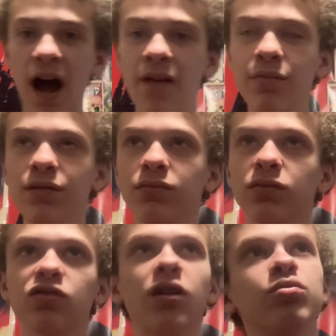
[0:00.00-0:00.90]
I've been
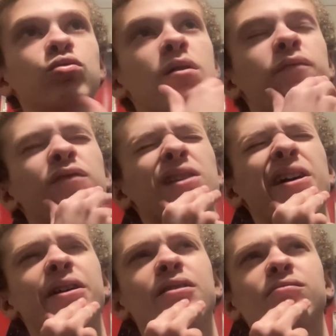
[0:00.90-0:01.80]
sub to him for
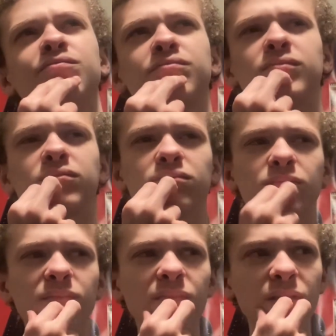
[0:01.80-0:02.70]
like
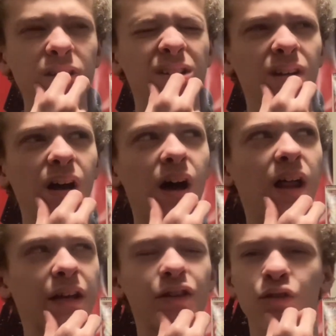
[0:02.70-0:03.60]
uh,
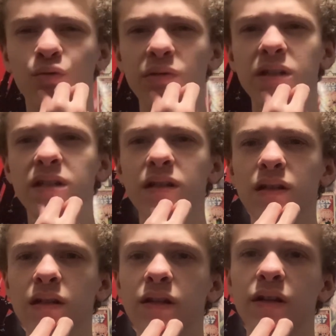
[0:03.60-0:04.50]
like three
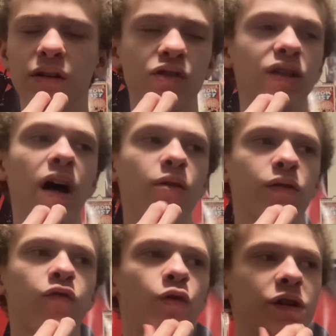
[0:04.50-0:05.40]
years now or
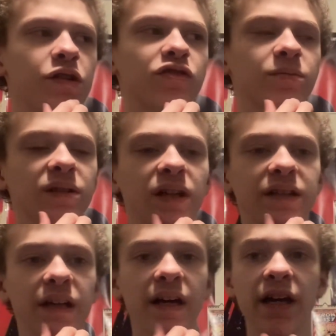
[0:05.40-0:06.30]
four years, something like
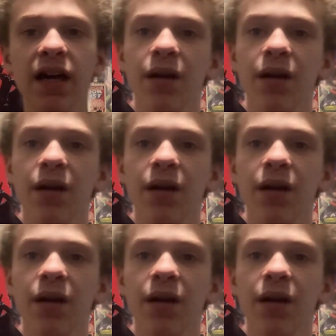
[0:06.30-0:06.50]
that.